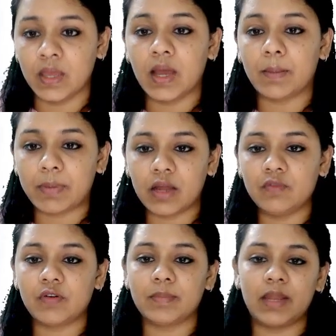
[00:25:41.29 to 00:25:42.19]
Apart
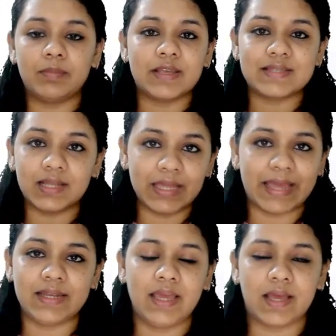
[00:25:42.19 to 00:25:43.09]
from that, basically
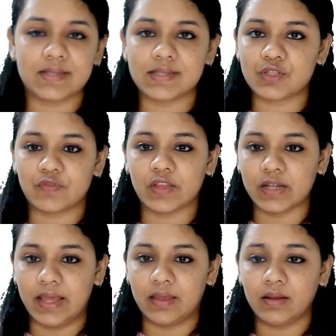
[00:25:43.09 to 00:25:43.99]
any assets of the
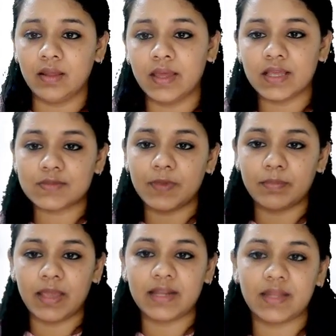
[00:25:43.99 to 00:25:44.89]
client is being
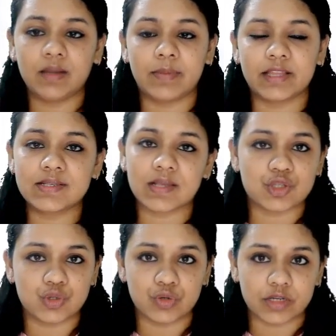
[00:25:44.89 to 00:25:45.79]
maintained by this
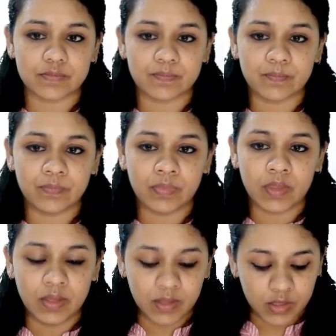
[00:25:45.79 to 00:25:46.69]
custodian.
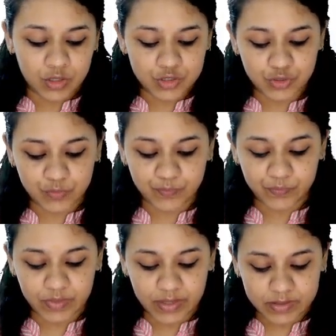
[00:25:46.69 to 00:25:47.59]
So
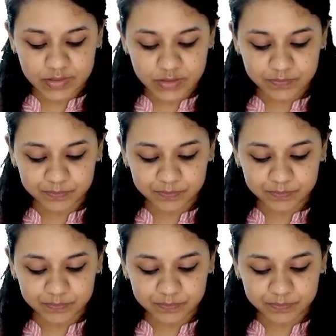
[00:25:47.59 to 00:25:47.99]
next,